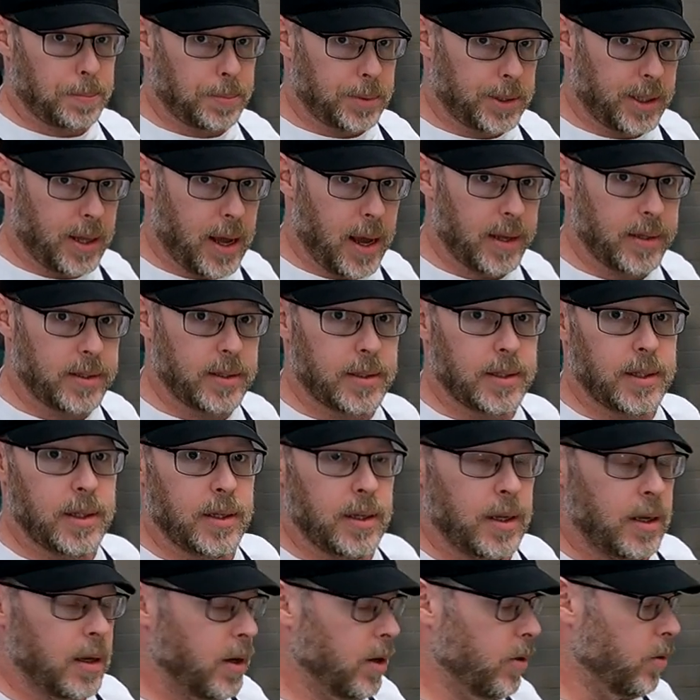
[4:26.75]

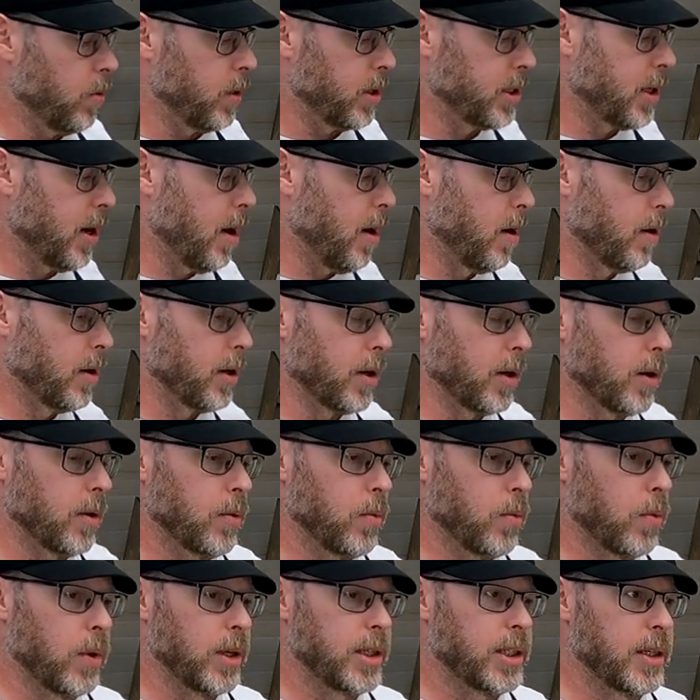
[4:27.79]
plus
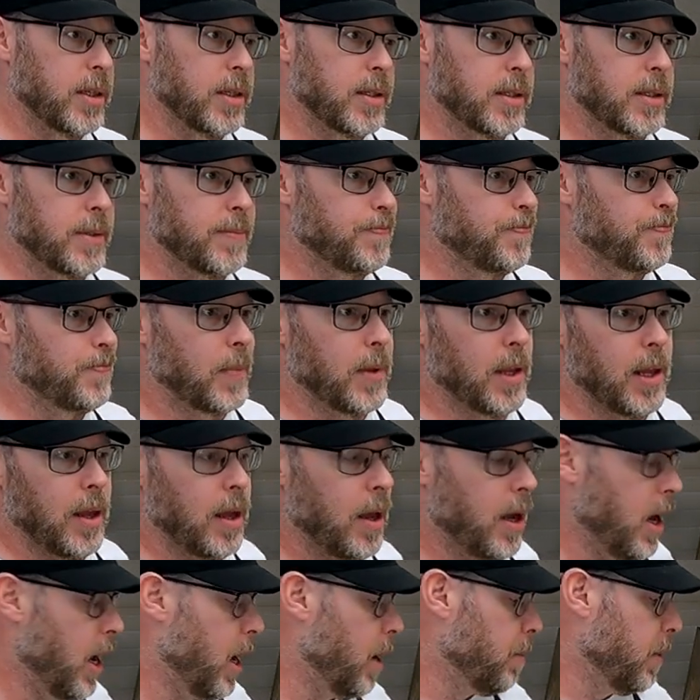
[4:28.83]
retarder, which is,
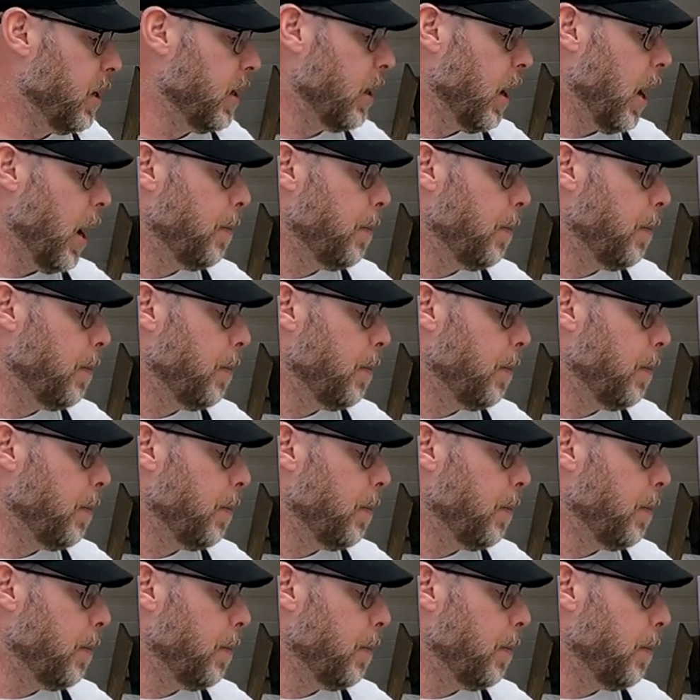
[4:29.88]
I mean,